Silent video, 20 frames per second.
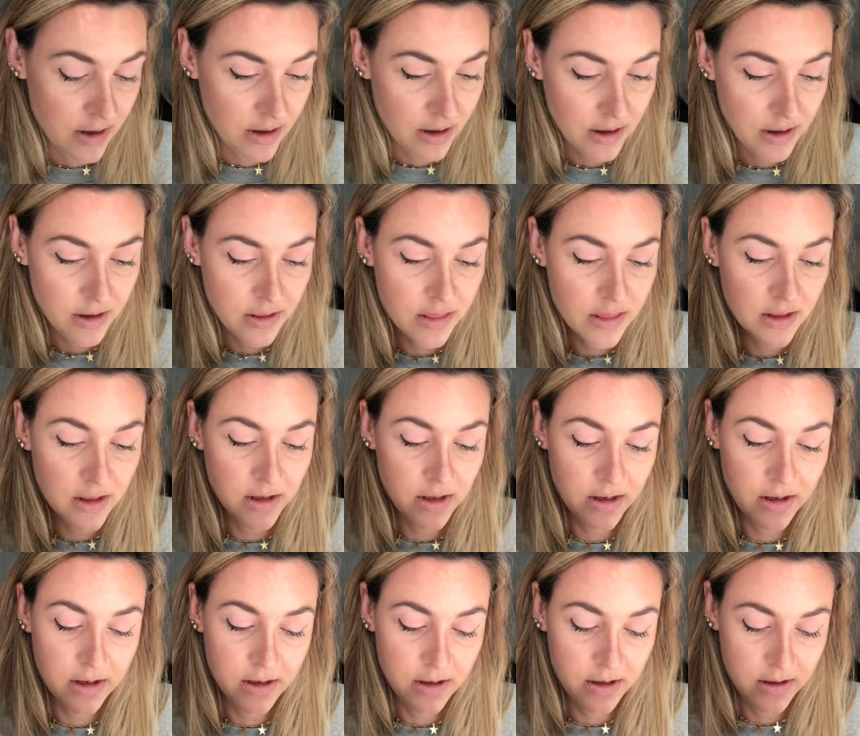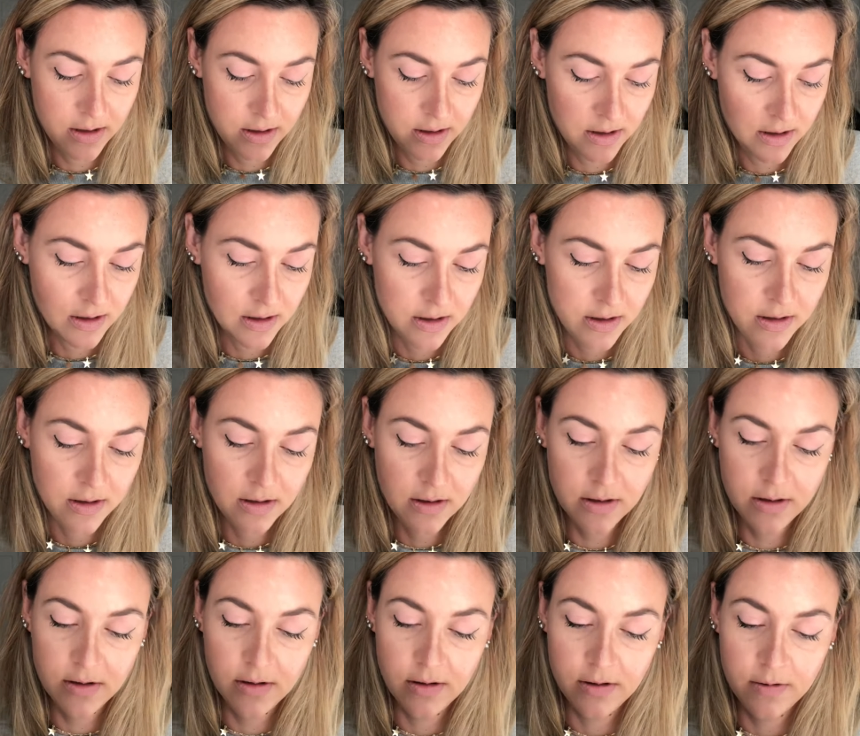And
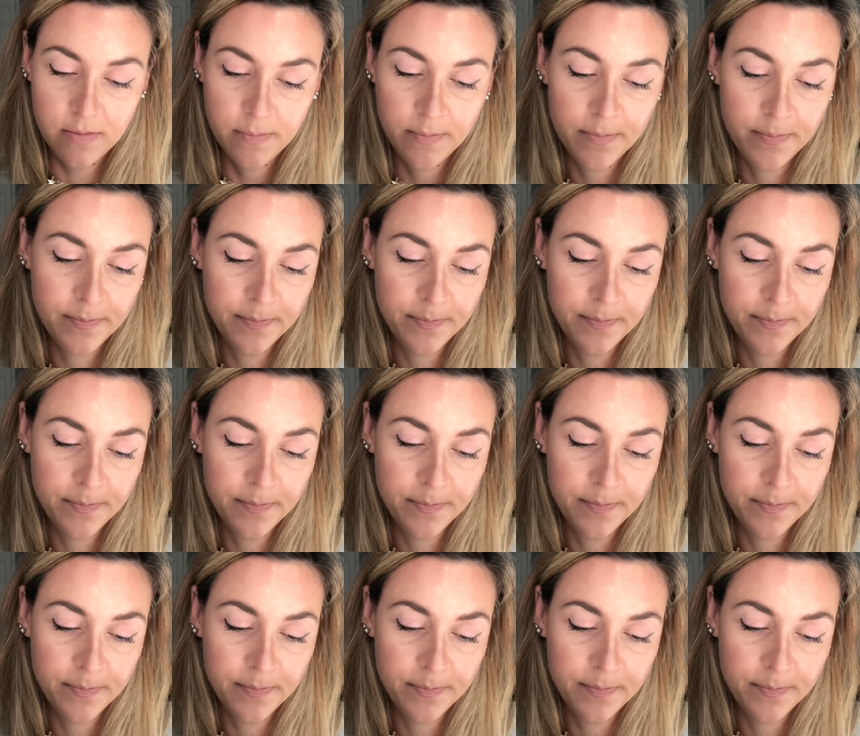then